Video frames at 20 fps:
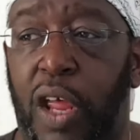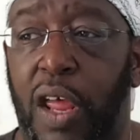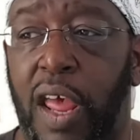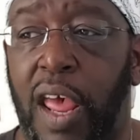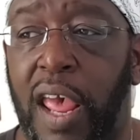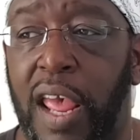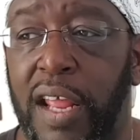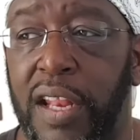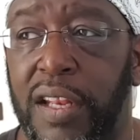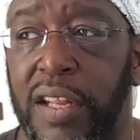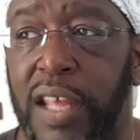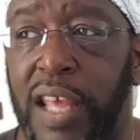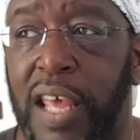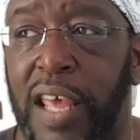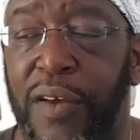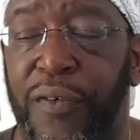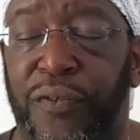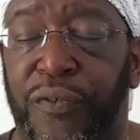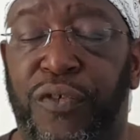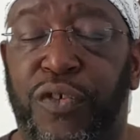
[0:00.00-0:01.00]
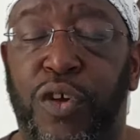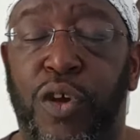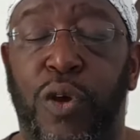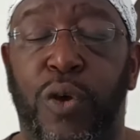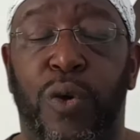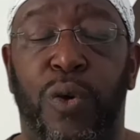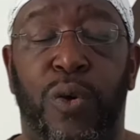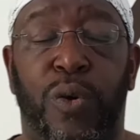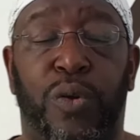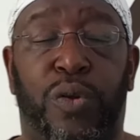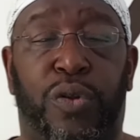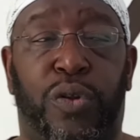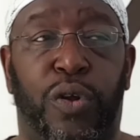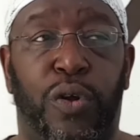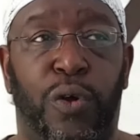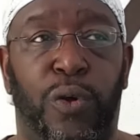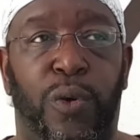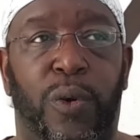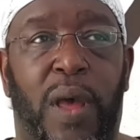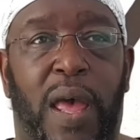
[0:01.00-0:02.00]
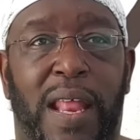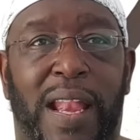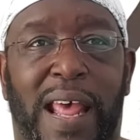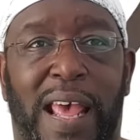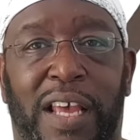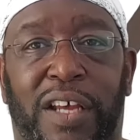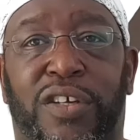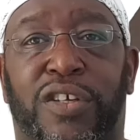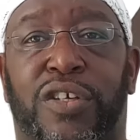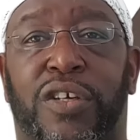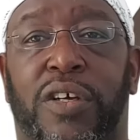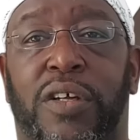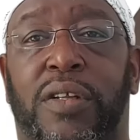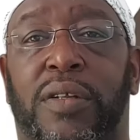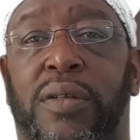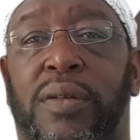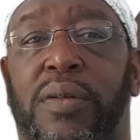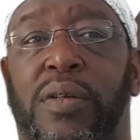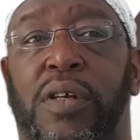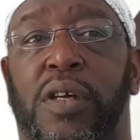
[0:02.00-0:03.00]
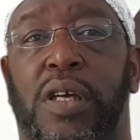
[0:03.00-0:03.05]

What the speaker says: And if you do an action